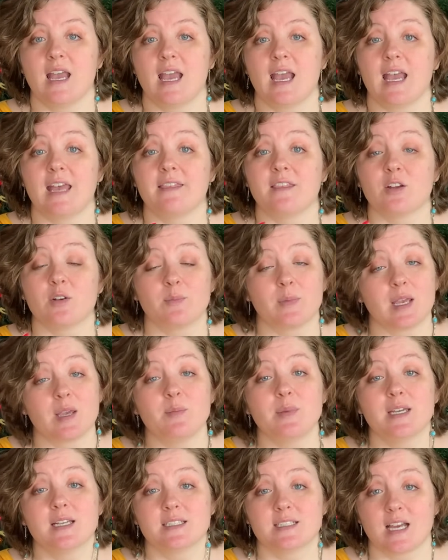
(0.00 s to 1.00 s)
And there may
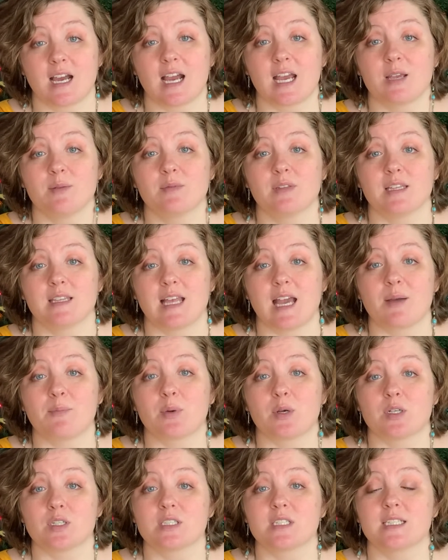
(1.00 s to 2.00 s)
be a time that that
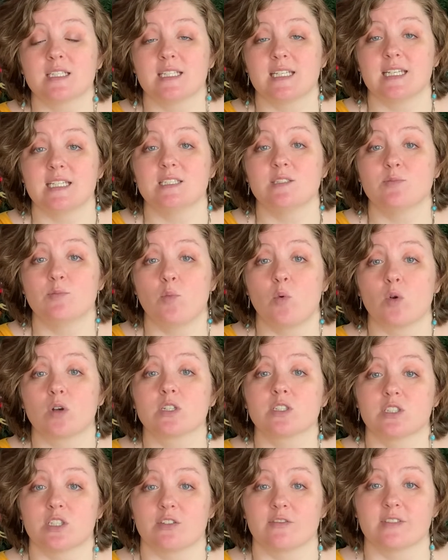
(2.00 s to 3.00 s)
person needs more
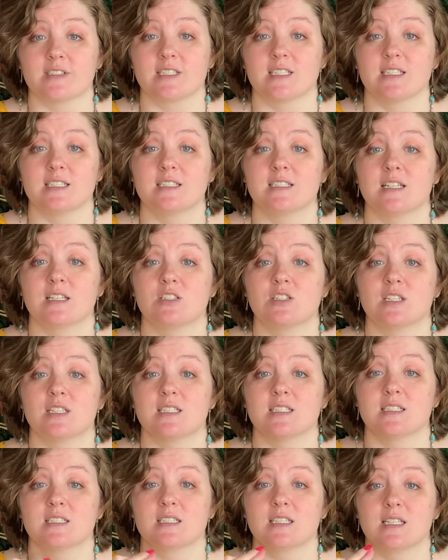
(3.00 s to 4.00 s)
services such
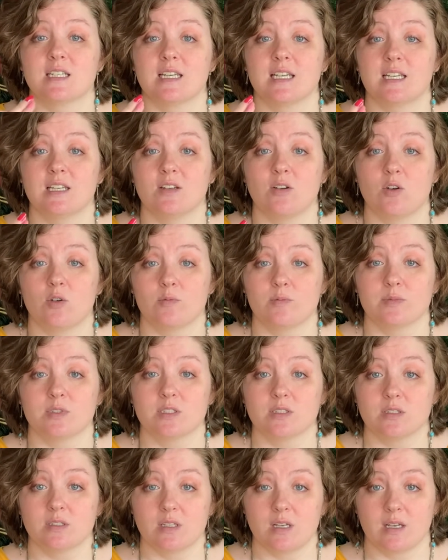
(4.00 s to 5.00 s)
as in-home
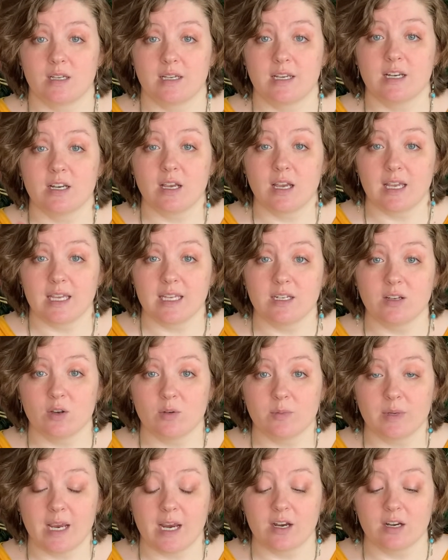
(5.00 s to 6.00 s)
in
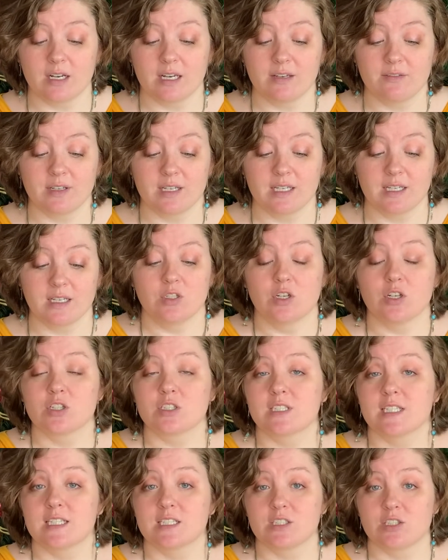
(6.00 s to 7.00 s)
home caregiving,
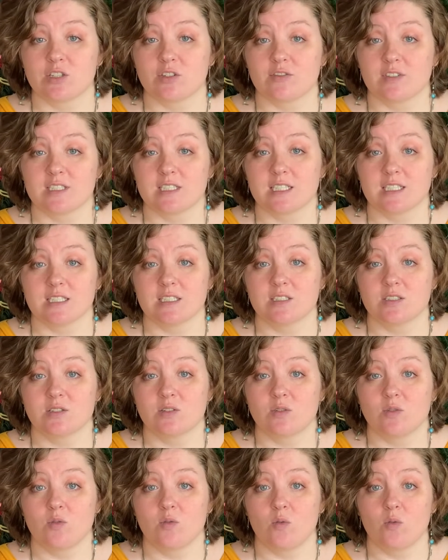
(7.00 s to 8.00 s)
nursing services,
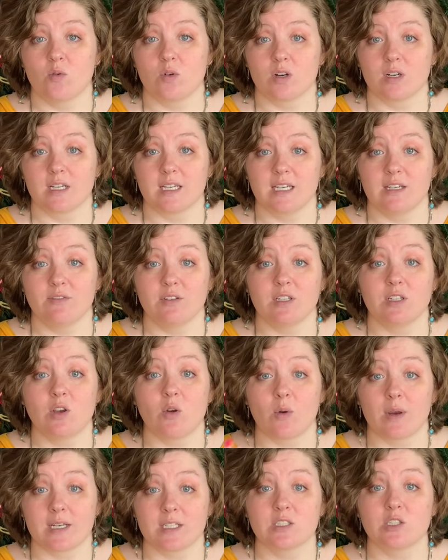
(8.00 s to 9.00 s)
or even
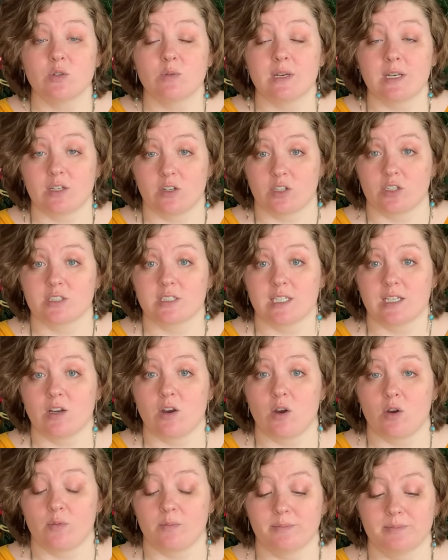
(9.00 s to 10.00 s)
going to a nursing
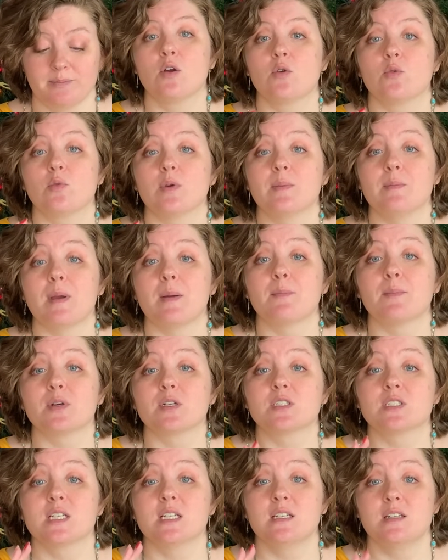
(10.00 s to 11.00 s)
home. Remember
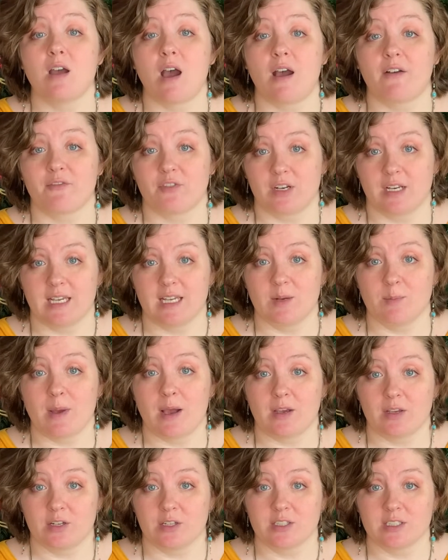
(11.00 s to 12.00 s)
to not forget
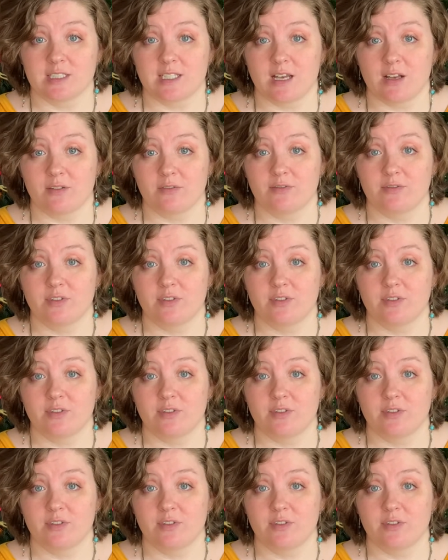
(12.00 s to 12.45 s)
about yourself.